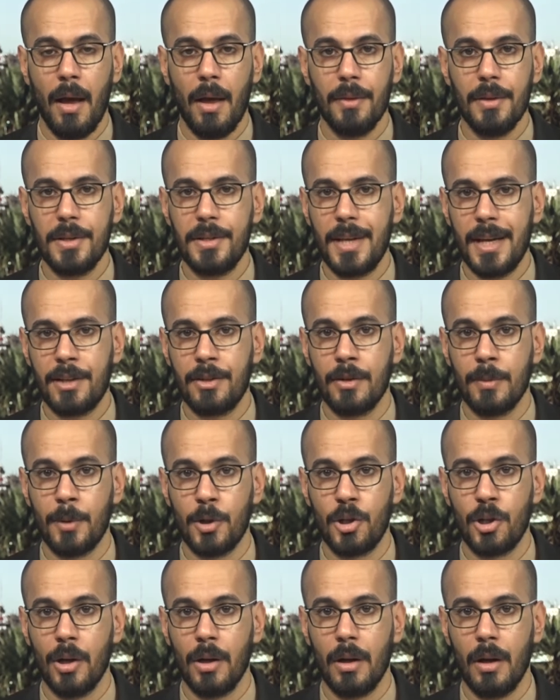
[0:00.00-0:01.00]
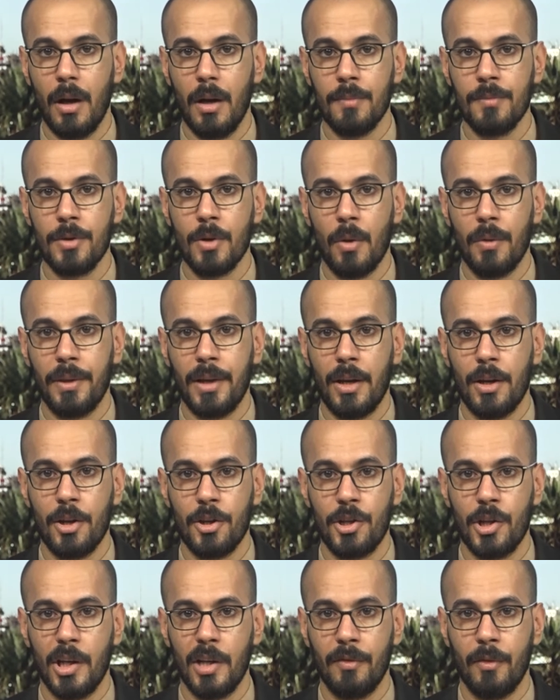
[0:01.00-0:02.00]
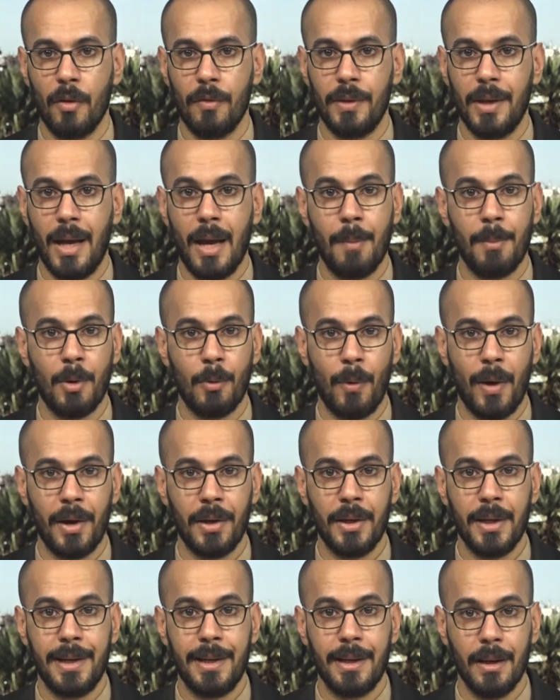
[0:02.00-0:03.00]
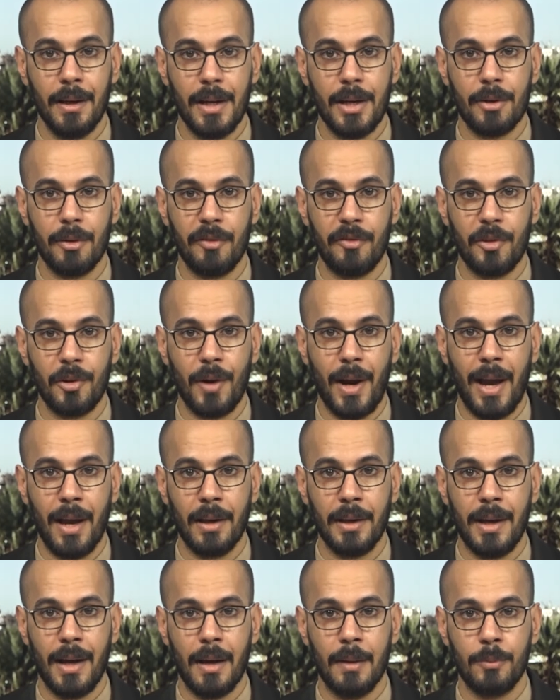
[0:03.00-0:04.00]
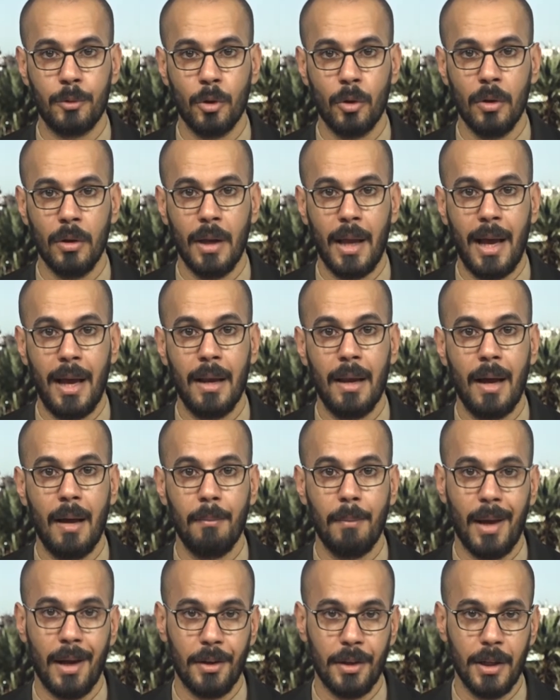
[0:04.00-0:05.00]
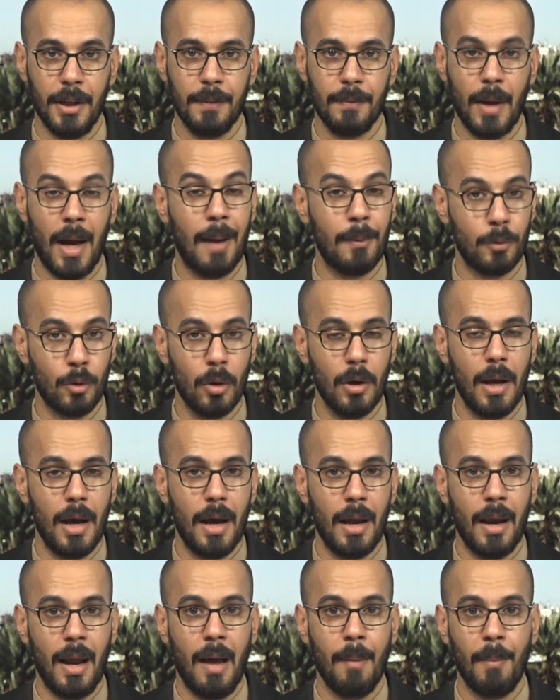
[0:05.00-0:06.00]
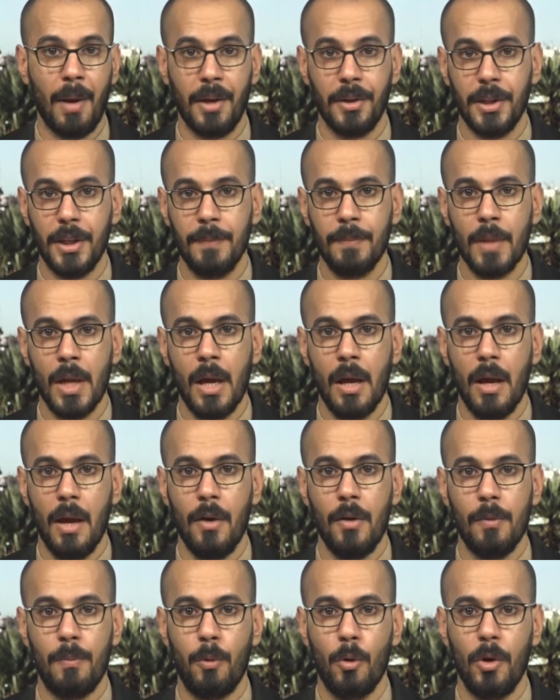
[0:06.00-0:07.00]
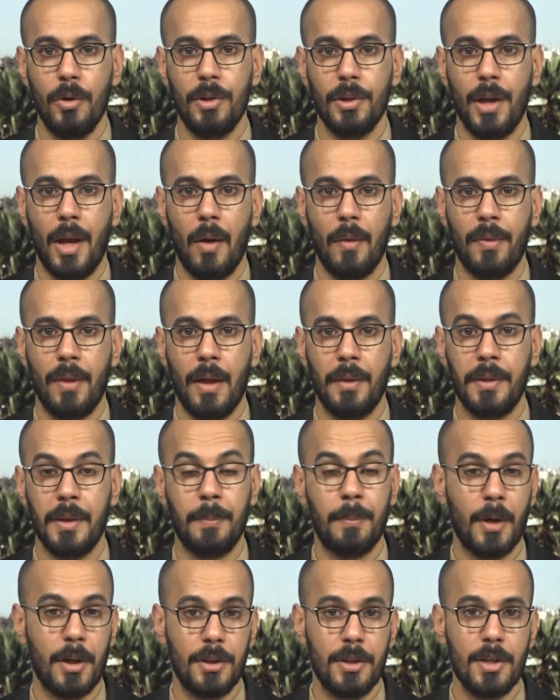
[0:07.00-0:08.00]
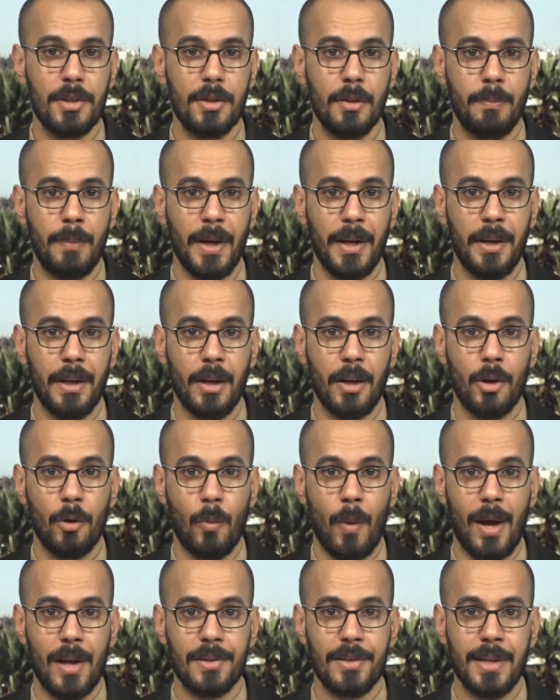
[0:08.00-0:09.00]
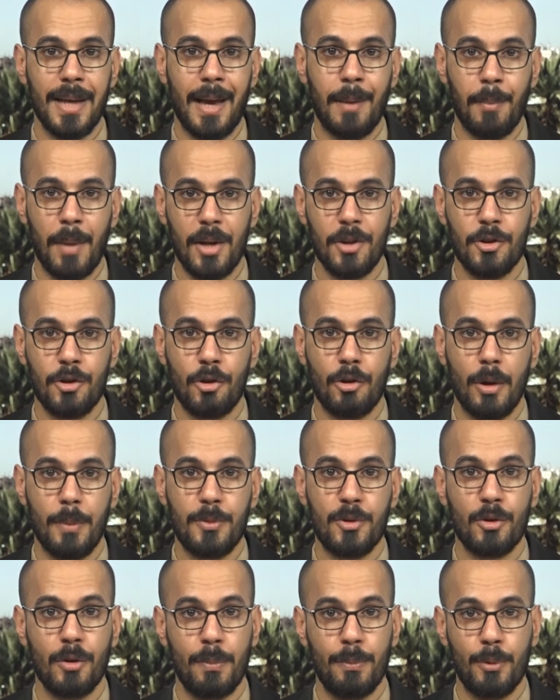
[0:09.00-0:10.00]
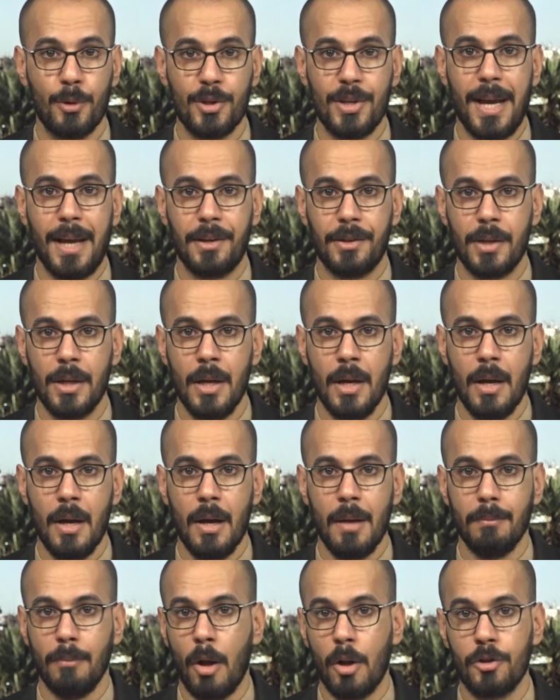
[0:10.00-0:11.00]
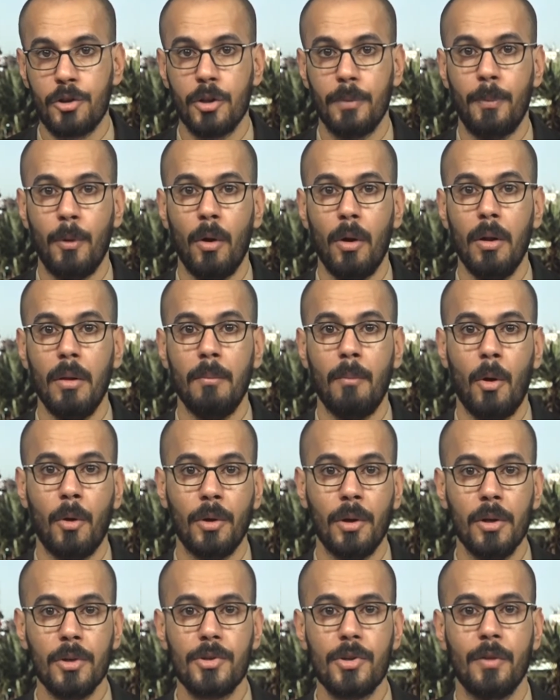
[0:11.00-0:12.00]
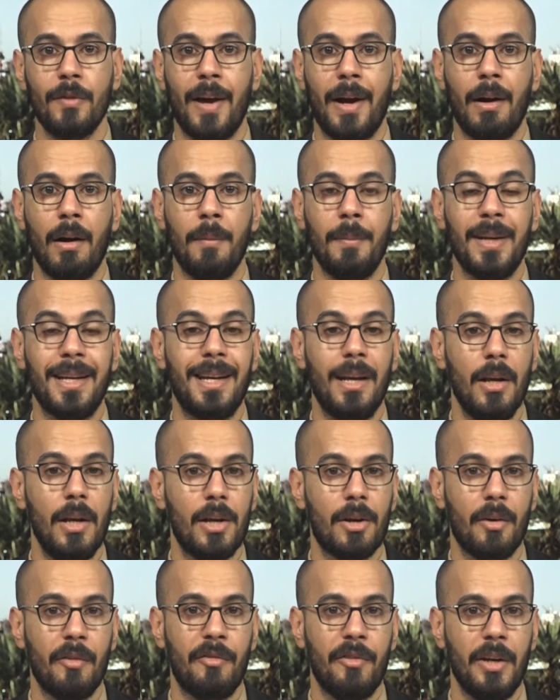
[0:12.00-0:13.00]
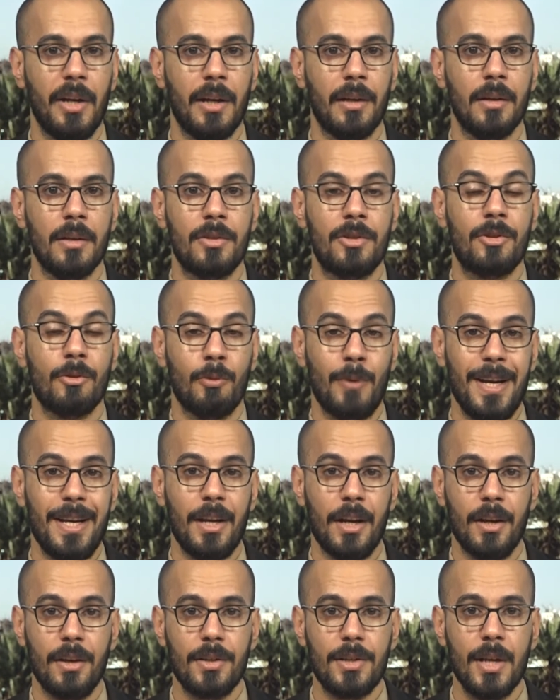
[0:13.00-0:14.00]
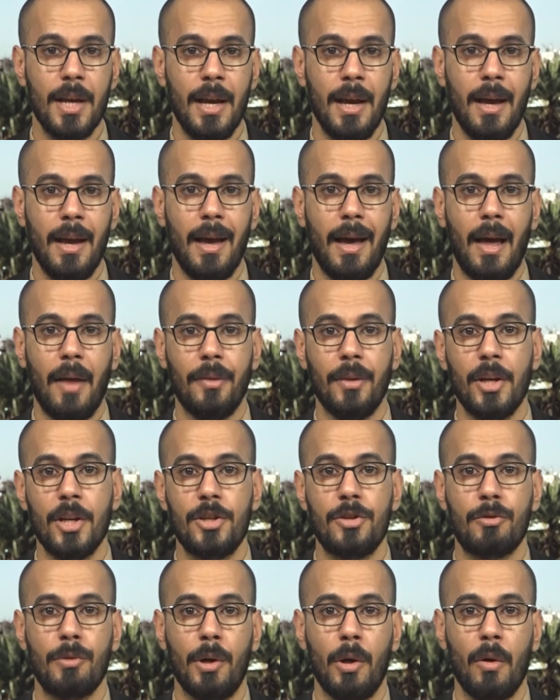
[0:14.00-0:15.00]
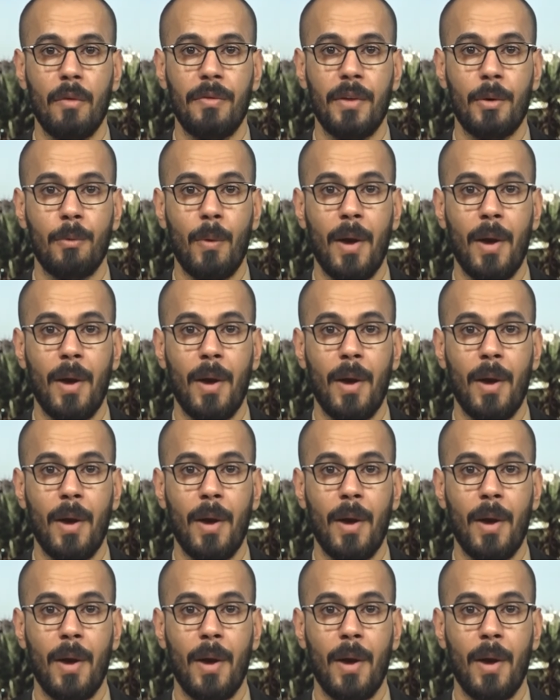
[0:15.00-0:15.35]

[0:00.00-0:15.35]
This exhibition comes on the initiative of the Emirati calligrapher Ali Abdul Al-Hammadi, Abdullah Al-Hammadi, who pointed out that the participating Qurans and manuscripts represent multiple models of Arabic calligraphy and its readings, and the history of their